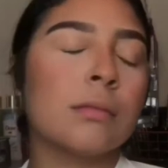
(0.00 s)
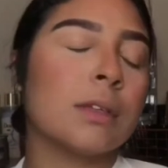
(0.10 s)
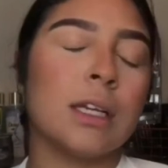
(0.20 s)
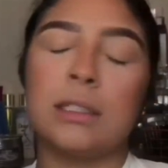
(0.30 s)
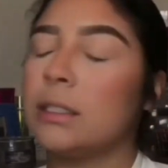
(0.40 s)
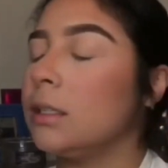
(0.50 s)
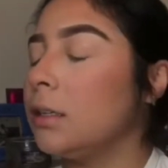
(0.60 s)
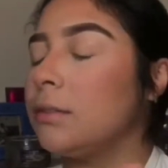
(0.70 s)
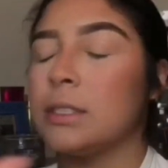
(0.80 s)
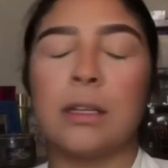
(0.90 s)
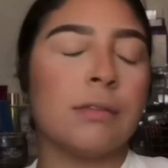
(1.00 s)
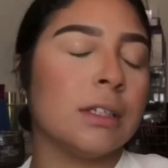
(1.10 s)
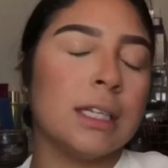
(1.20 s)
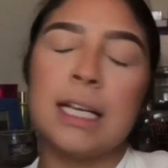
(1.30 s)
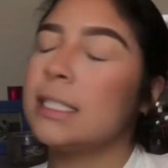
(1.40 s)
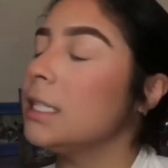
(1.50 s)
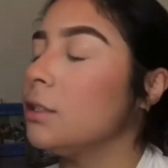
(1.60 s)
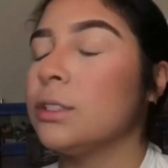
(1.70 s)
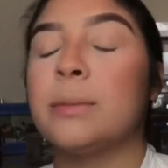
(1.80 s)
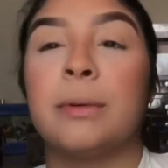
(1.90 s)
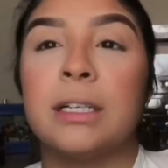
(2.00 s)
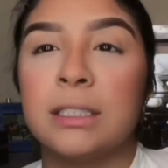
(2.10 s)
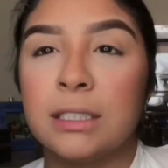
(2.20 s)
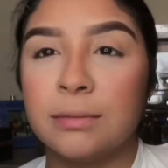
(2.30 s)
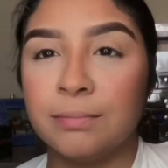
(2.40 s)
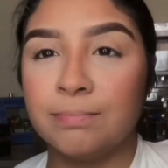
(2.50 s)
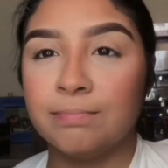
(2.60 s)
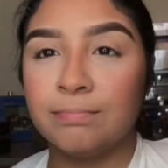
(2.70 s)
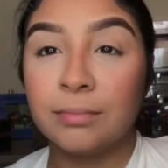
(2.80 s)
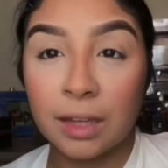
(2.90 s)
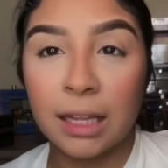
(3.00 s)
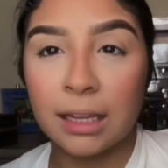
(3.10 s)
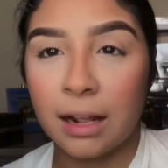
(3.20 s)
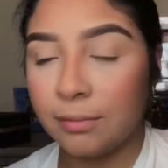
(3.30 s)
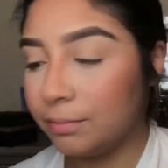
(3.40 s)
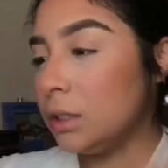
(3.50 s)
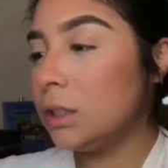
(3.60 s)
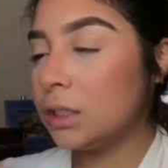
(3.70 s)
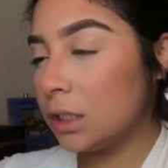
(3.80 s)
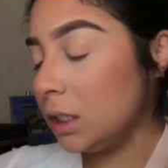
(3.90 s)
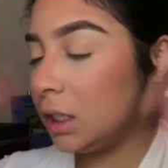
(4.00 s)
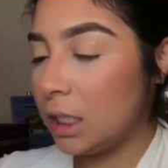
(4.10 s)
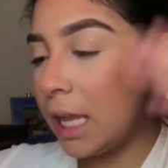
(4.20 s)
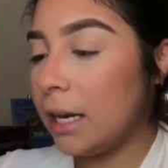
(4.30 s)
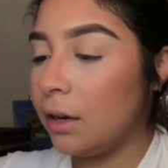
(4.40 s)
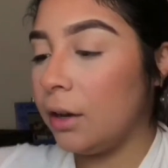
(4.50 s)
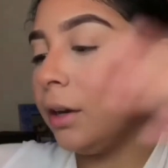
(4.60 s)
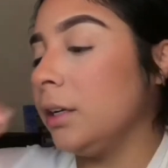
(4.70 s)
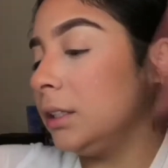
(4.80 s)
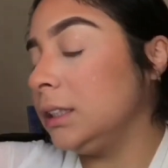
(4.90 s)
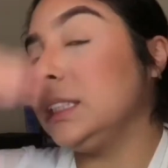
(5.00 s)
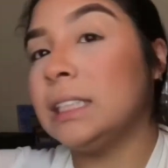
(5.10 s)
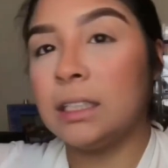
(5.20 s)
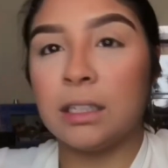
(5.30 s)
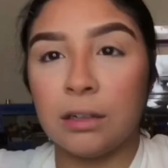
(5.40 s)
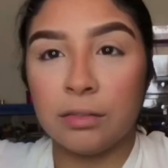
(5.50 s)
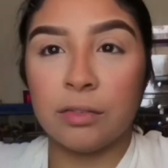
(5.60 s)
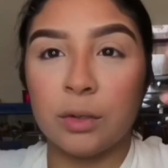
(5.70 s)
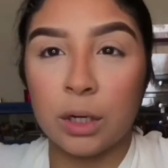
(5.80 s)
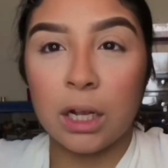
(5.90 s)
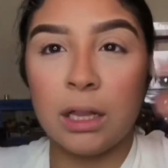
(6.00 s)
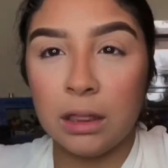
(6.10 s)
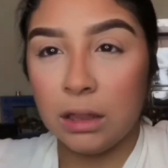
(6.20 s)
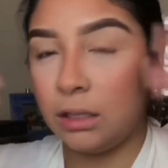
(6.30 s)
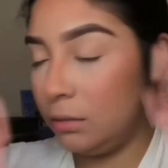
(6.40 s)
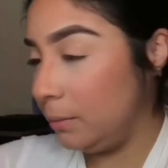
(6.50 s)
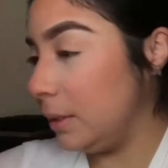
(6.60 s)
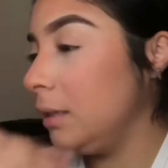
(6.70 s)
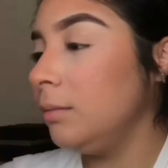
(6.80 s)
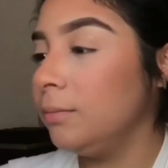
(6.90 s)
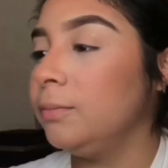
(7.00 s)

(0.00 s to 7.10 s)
That's it. Give yourself a nice little spritz like that. Just gonna let her sit there for a little bit.